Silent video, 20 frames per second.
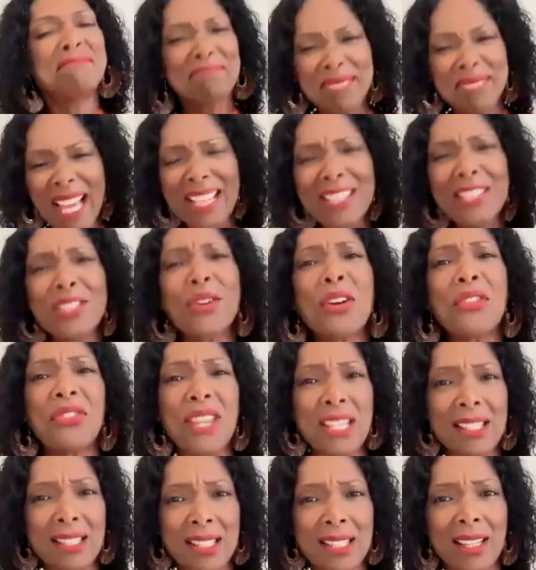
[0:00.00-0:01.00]
that's
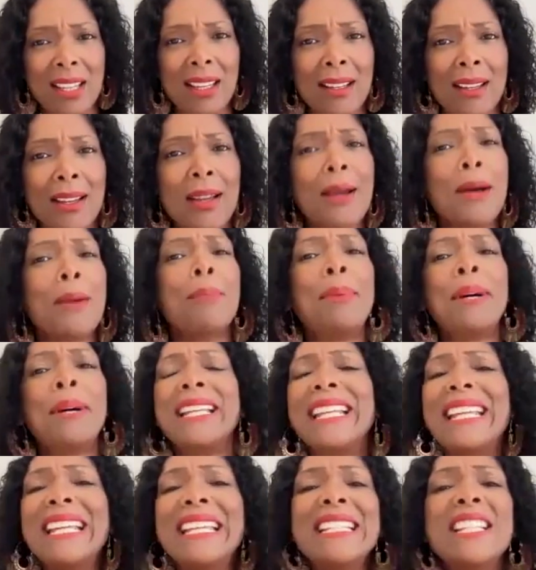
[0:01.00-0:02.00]
authentic. But
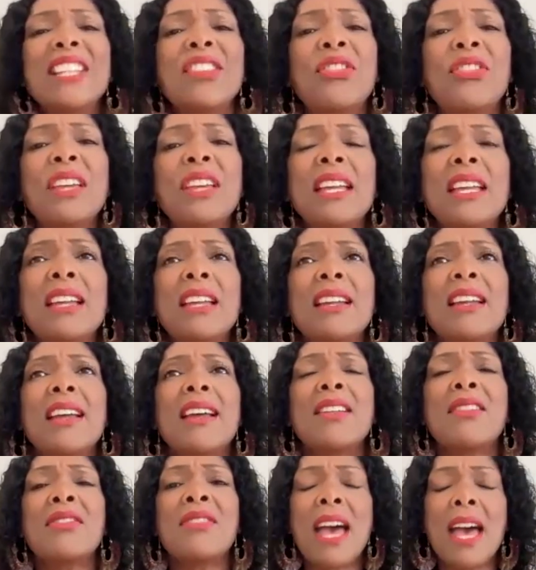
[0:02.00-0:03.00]
anything
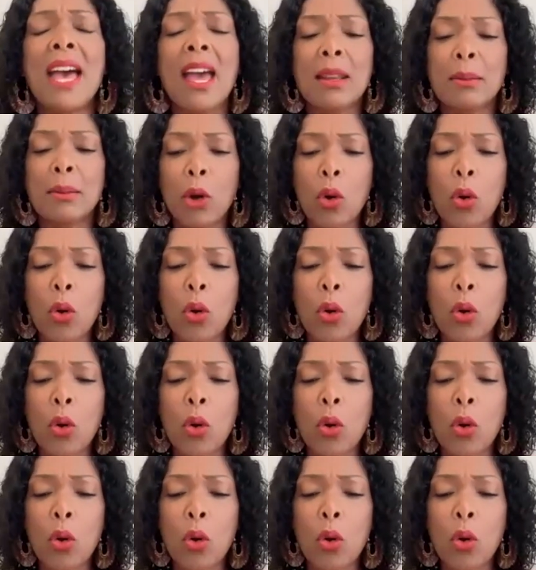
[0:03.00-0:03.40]
that